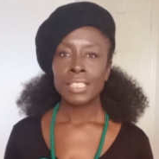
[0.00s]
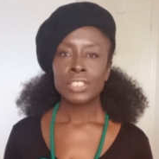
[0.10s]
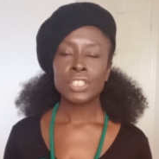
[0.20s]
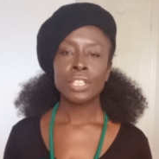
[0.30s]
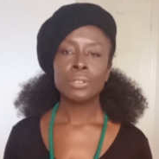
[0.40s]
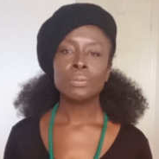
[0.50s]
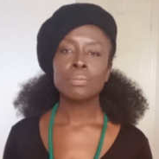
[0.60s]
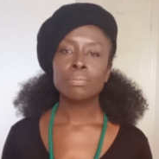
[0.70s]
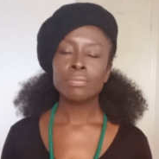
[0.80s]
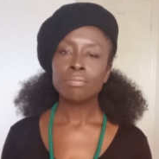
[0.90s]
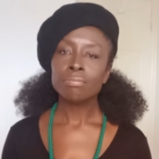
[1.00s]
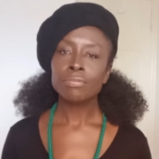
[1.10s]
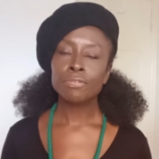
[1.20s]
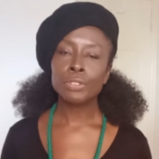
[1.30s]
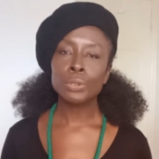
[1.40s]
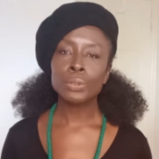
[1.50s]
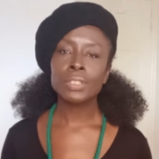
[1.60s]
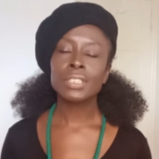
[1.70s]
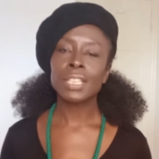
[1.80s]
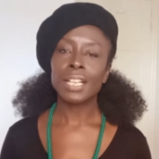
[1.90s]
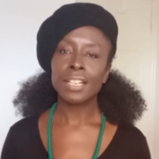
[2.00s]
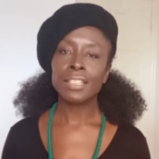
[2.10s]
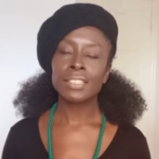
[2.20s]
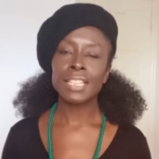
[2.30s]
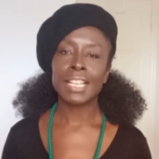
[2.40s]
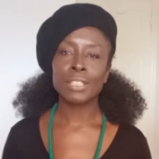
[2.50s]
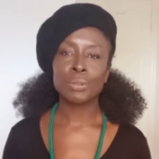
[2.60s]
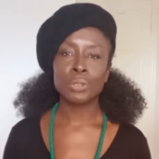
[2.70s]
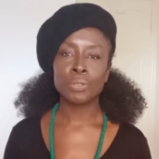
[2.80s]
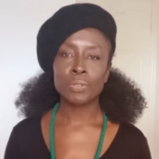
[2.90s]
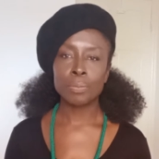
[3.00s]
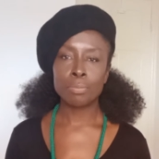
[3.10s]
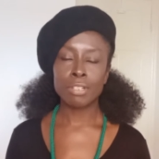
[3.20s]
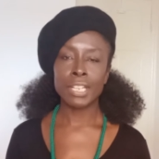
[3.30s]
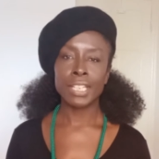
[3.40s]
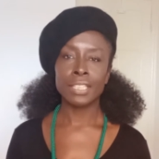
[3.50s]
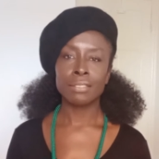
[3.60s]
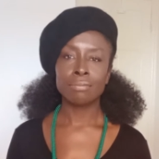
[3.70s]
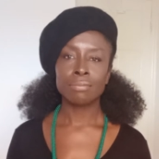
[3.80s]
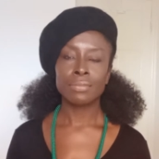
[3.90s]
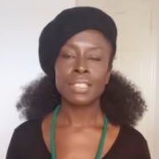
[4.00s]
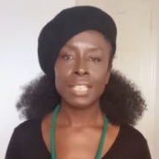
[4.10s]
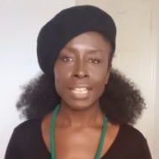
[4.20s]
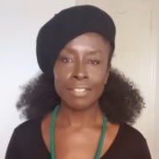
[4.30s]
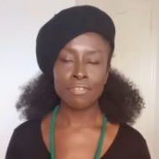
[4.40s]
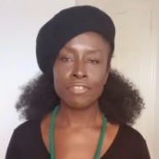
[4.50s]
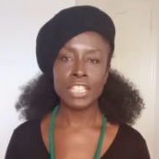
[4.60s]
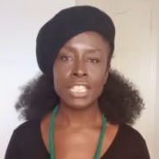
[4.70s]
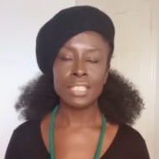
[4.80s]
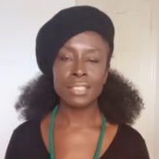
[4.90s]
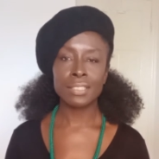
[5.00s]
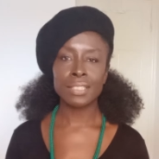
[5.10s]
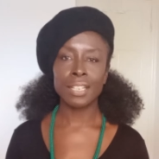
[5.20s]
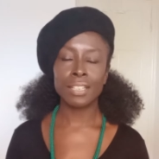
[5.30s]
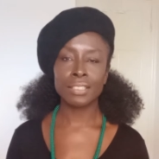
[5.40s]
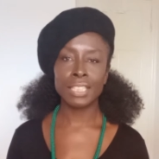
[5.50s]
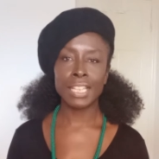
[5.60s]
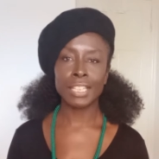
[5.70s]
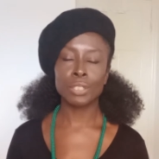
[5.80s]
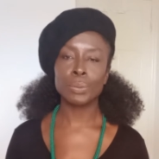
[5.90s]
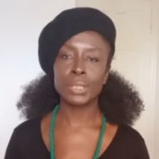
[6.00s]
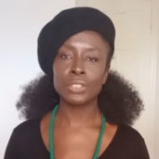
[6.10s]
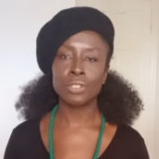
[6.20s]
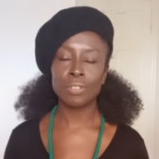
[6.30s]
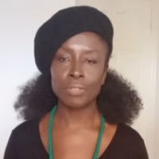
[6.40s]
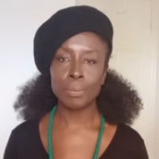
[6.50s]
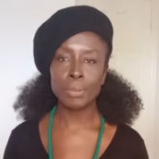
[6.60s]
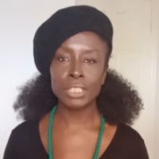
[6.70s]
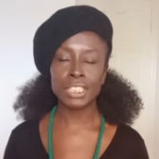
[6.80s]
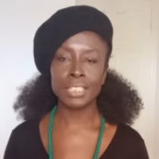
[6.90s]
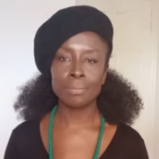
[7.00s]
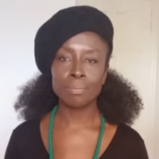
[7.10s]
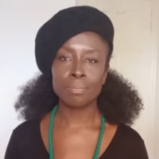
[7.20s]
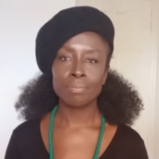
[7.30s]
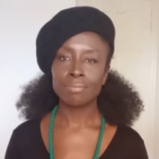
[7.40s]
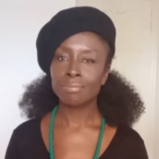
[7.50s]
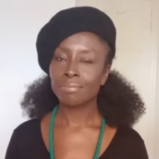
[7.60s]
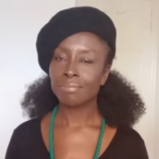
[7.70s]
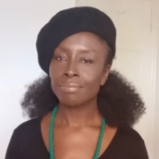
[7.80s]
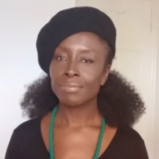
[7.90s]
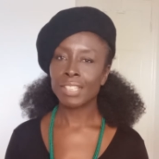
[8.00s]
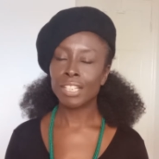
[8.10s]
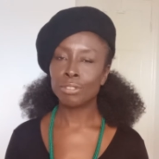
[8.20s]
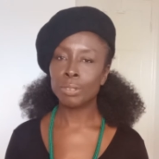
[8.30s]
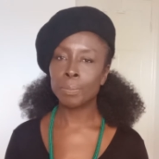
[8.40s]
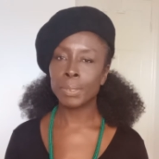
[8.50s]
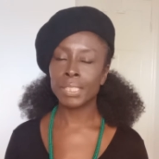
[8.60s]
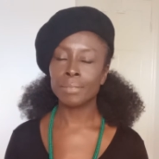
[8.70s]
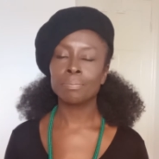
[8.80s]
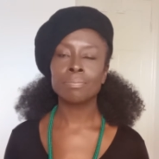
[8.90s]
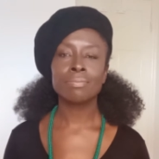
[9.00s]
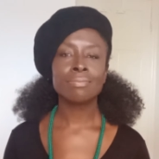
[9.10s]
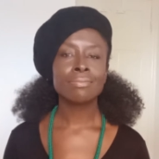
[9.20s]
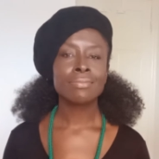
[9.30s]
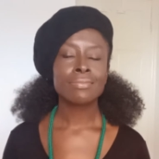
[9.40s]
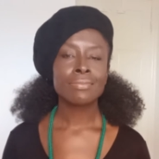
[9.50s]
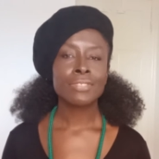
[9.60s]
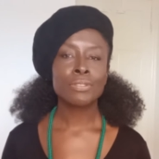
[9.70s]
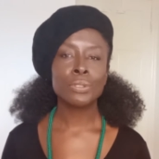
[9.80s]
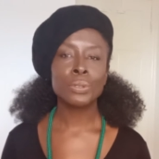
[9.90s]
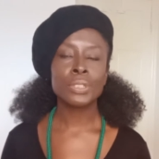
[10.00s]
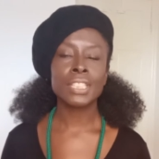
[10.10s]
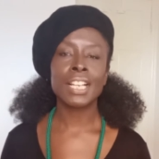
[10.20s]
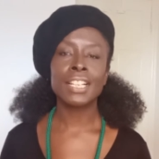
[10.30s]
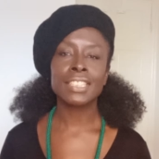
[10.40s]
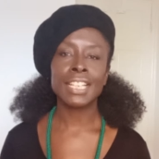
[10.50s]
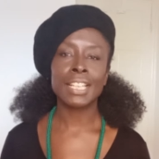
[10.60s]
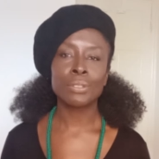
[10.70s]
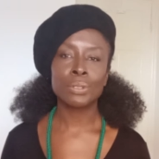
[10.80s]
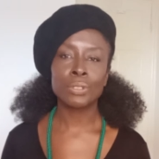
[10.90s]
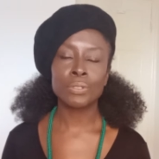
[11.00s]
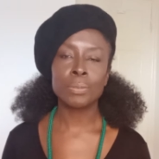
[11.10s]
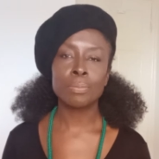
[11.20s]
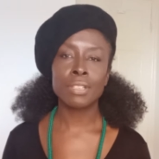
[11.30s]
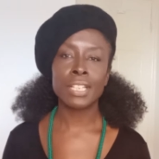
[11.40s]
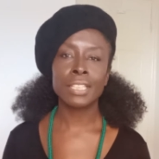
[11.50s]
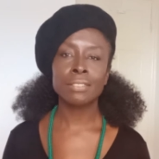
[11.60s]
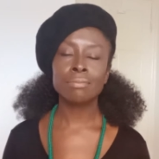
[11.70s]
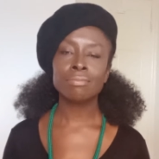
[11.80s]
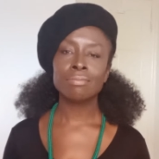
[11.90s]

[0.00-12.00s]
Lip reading: So, thoughts are the language of the brain, and feelings are the language of the body. I'll repeat. Thoughts are the language of the brain.